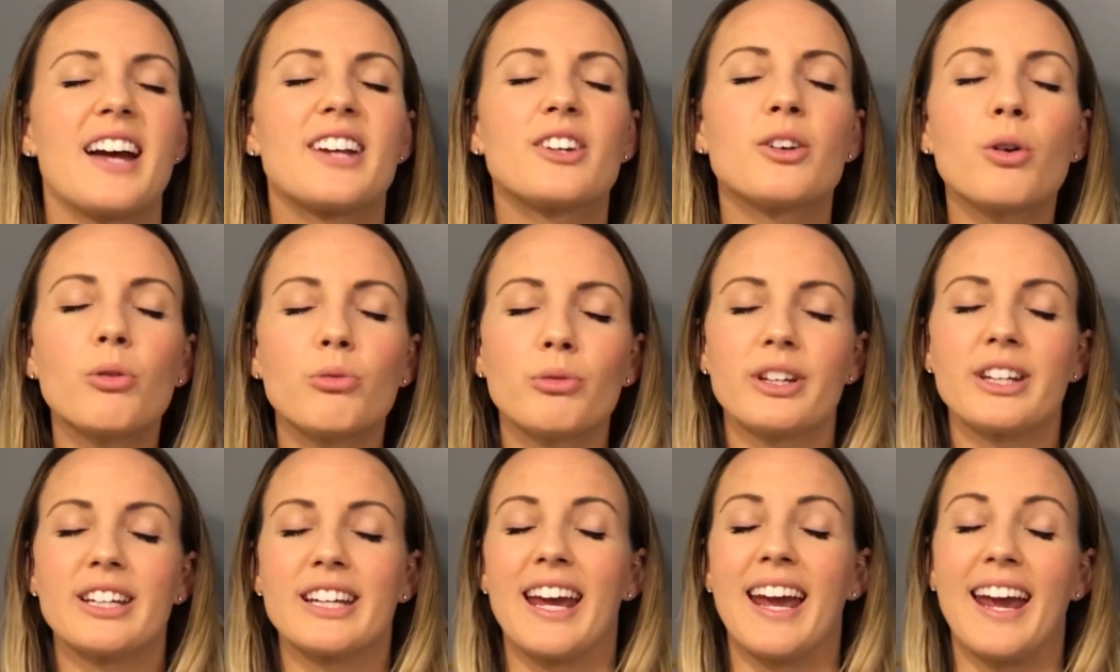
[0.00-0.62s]
I don't
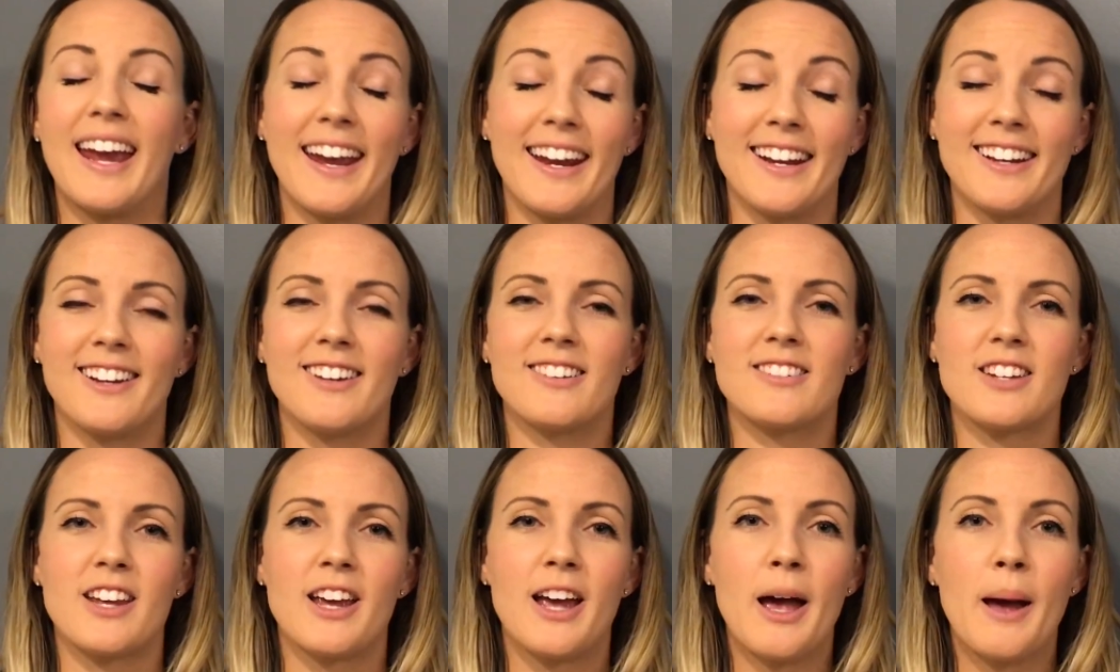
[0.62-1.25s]
really hate
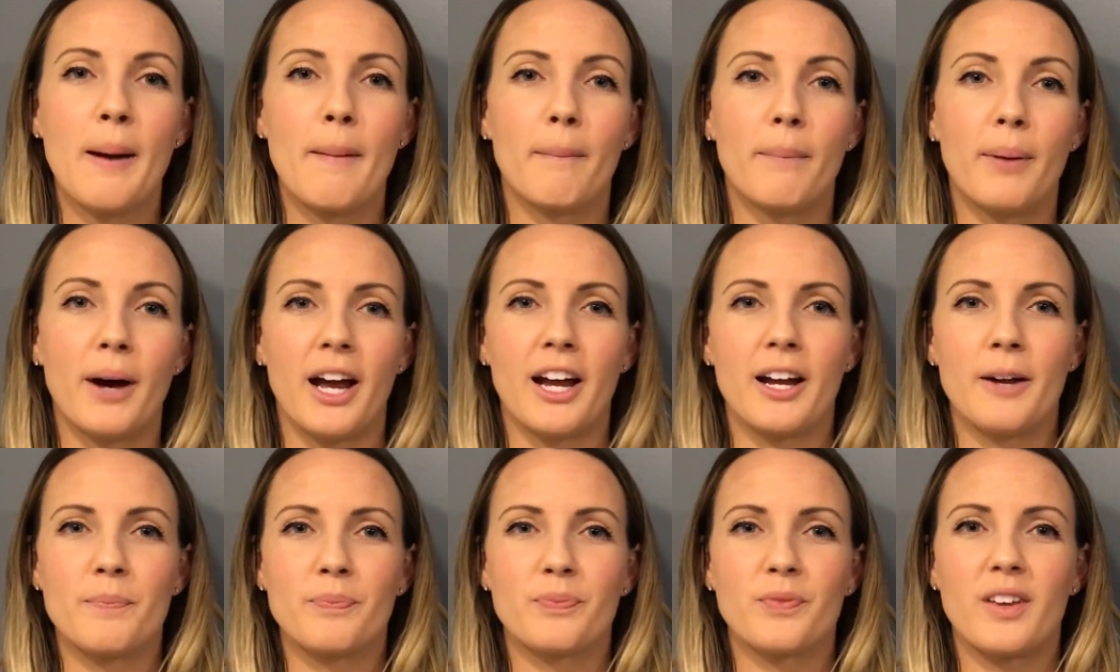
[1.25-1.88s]
it,
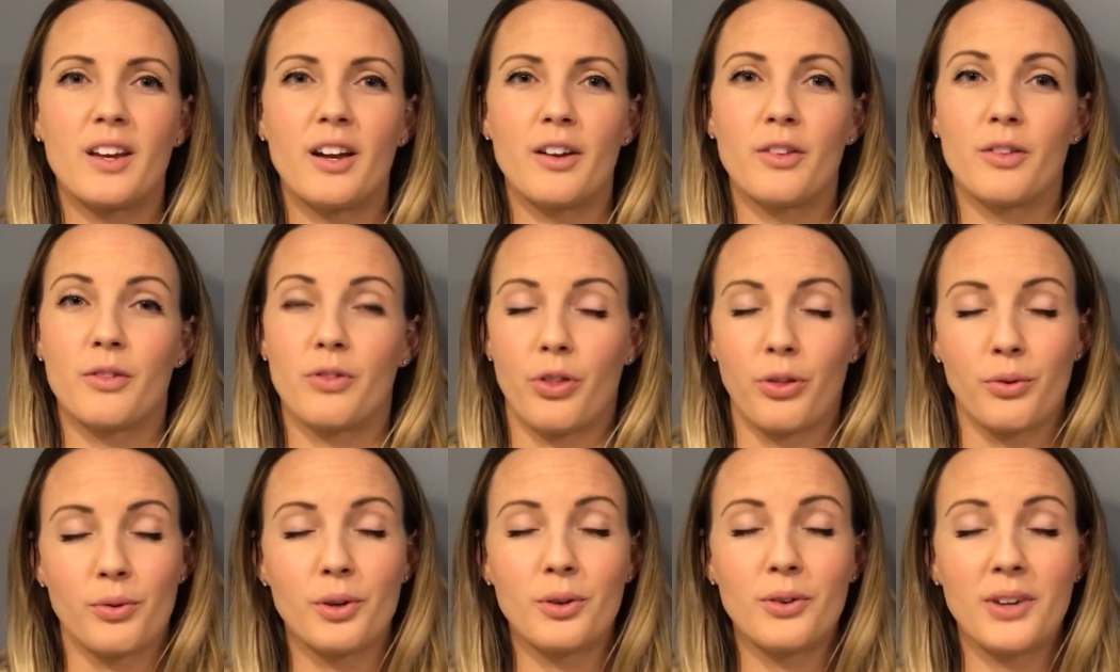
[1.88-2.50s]
but
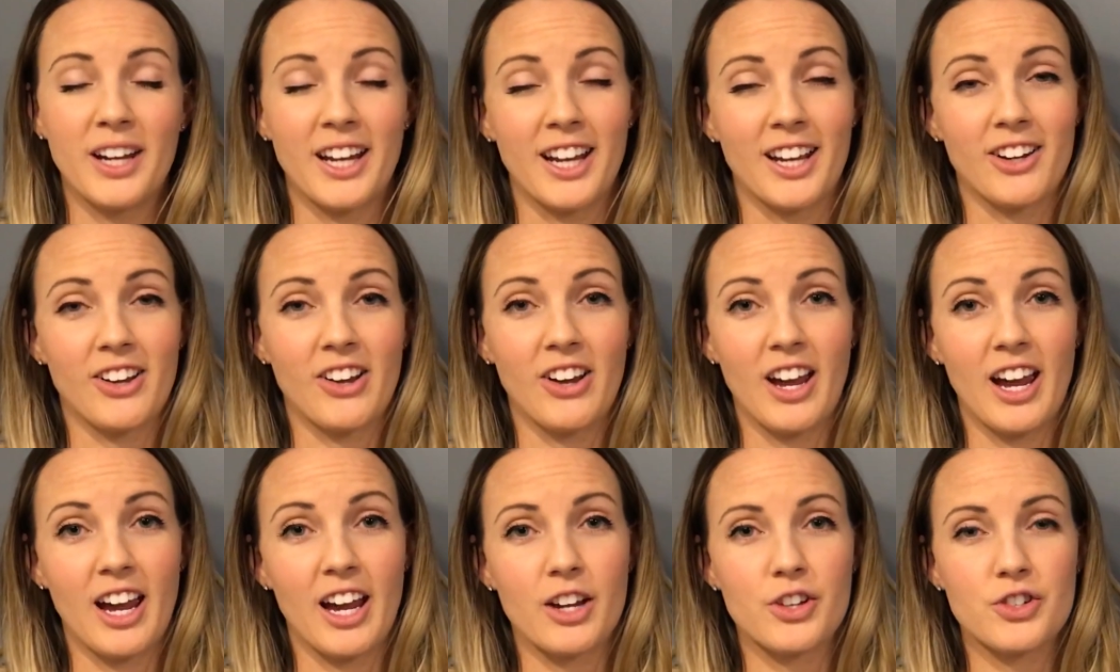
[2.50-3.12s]
through
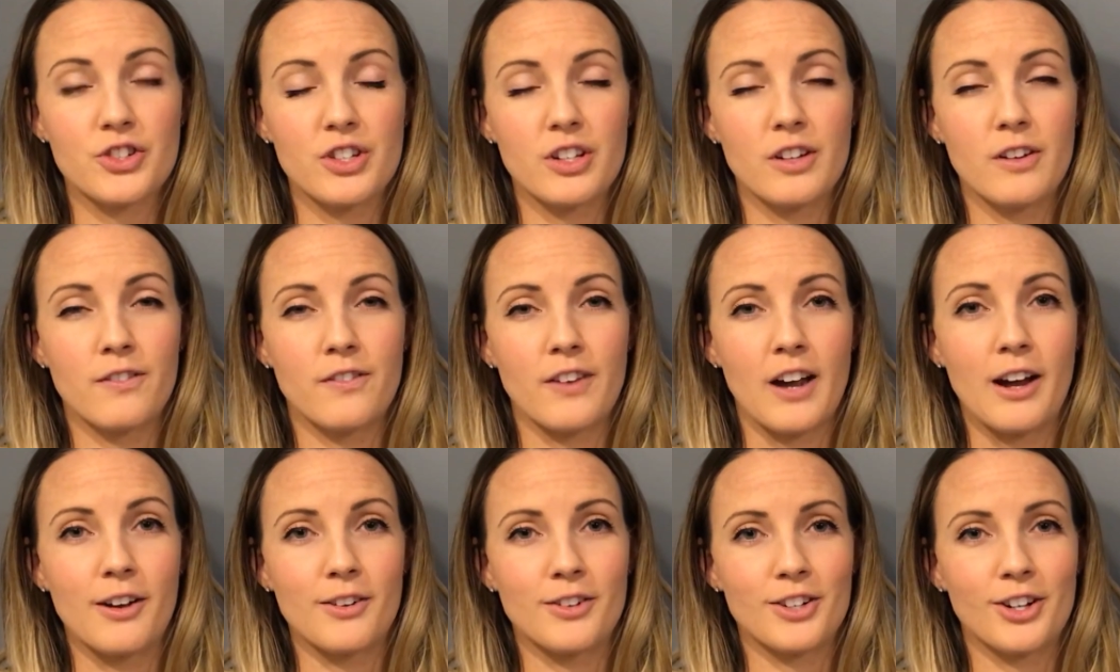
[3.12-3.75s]
Hanna, I actually
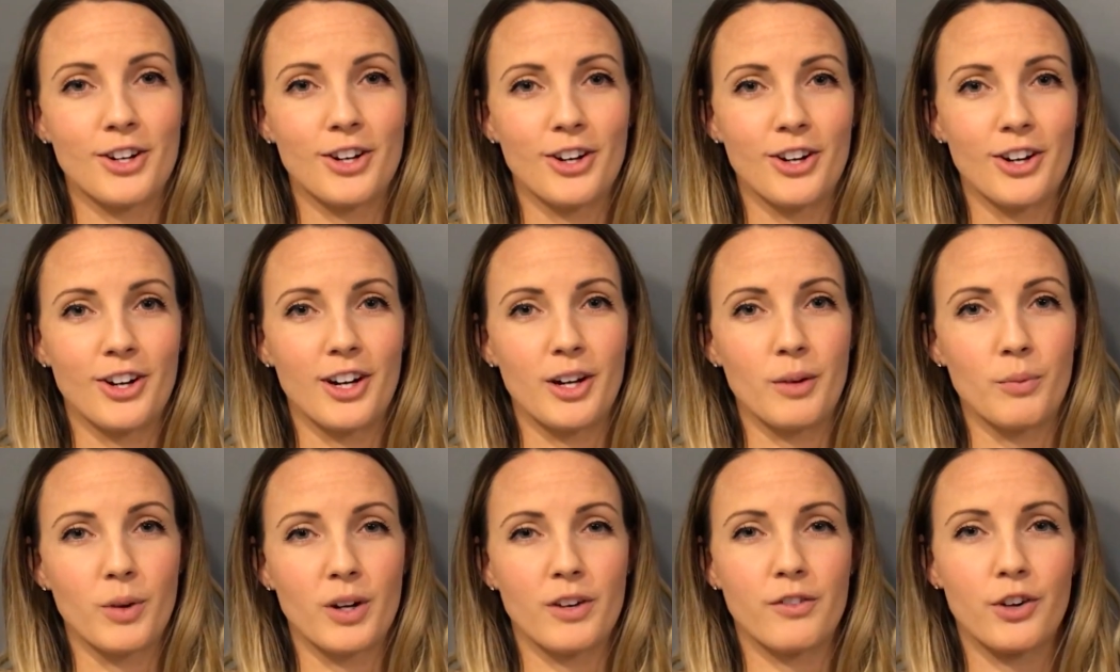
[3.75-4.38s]
found her
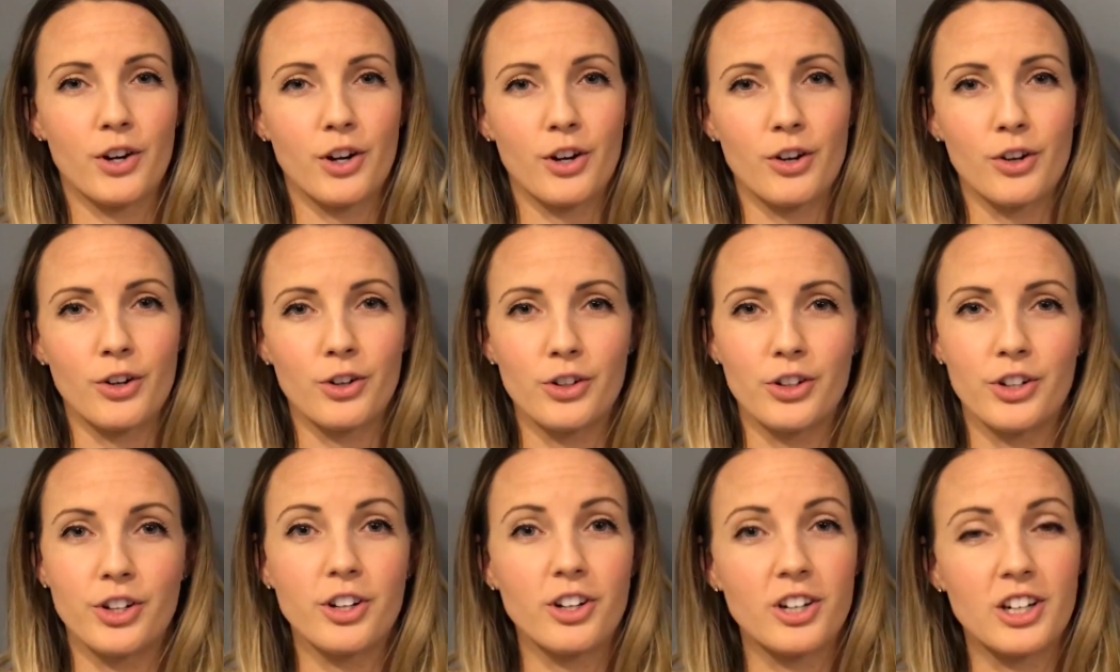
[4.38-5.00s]
in one of her
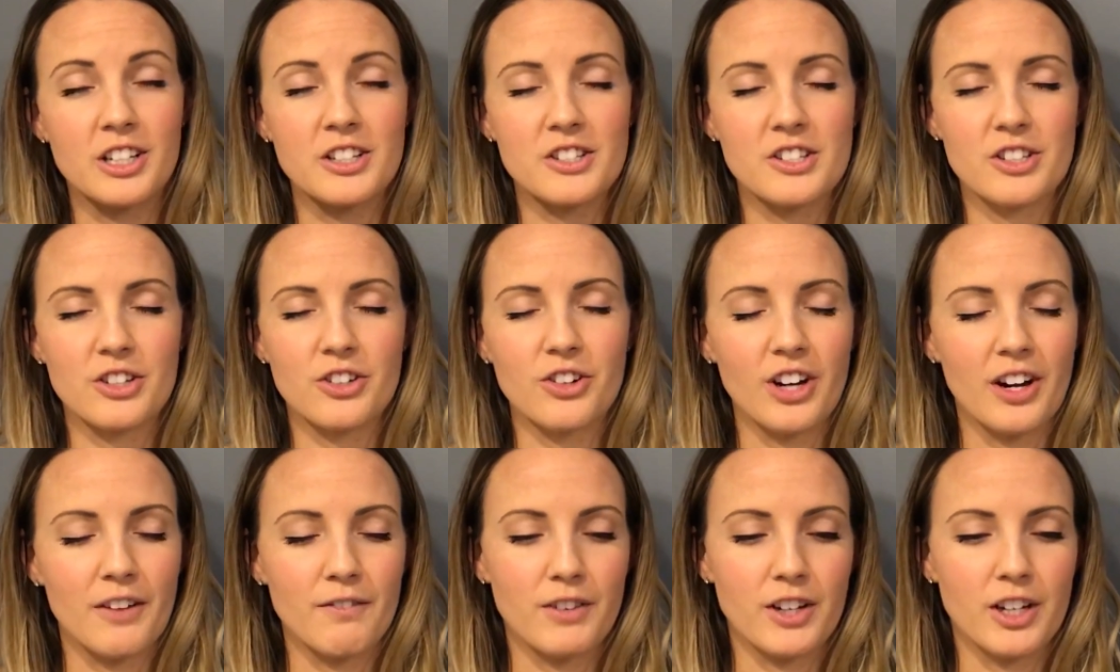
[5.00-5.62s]
earlier
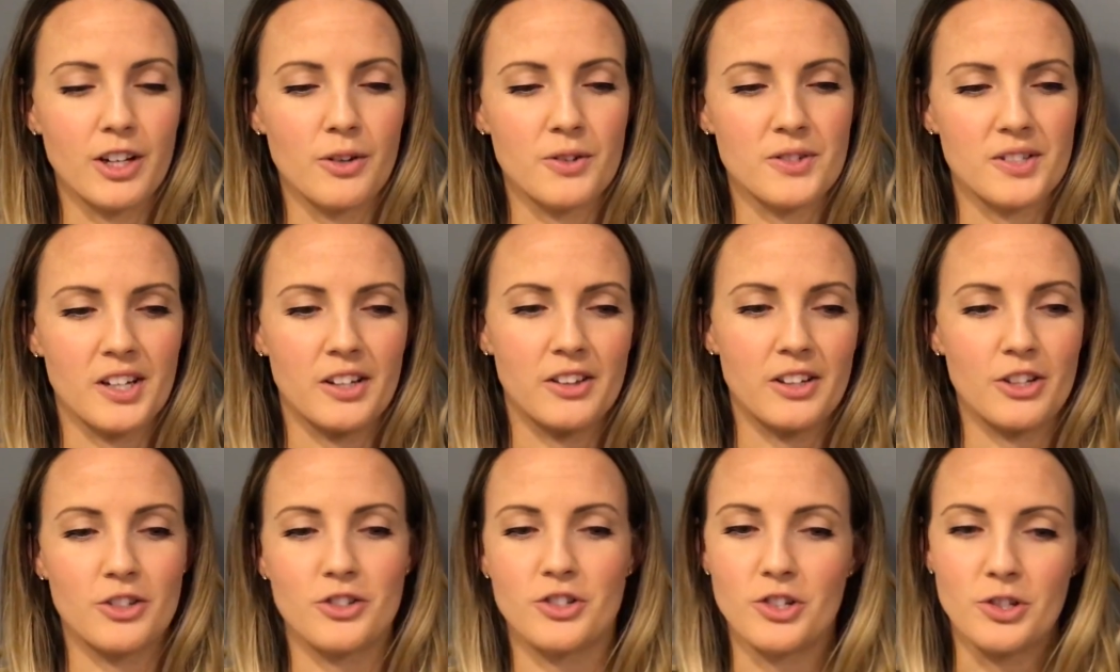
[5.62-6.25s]
Instagram videos, and I
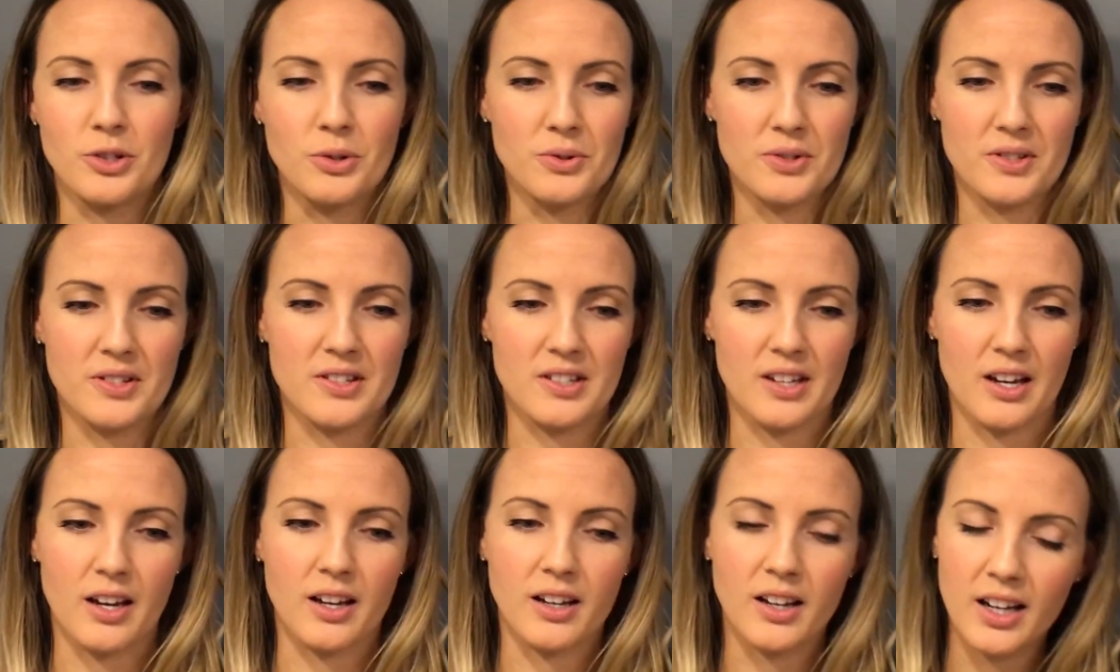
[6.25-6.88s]
think she
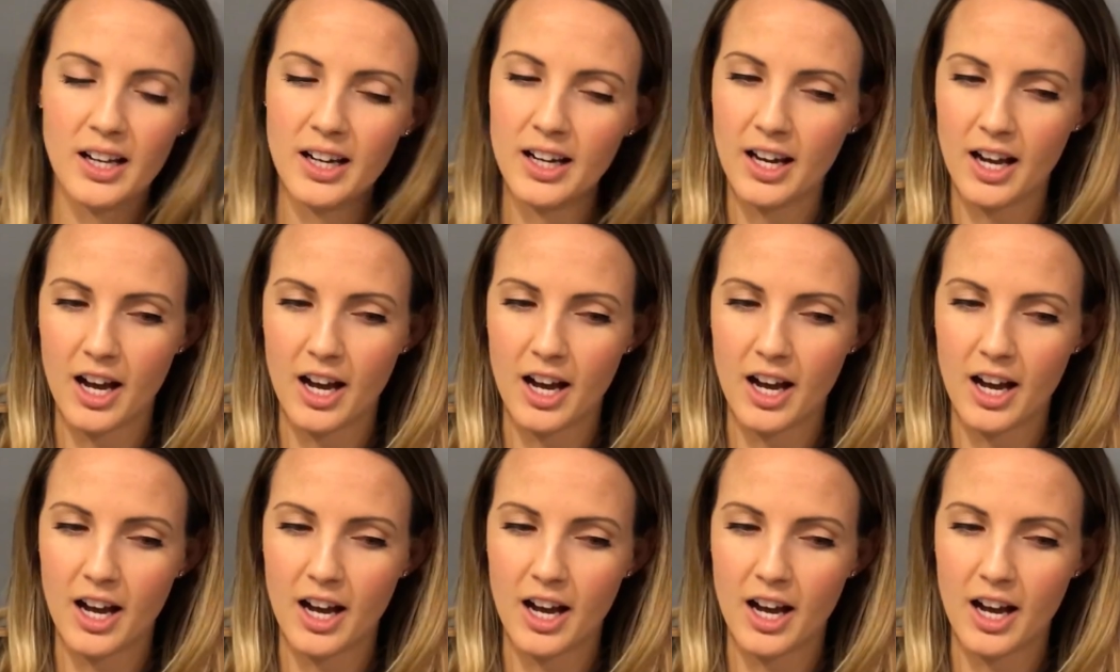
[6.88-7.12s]
uses it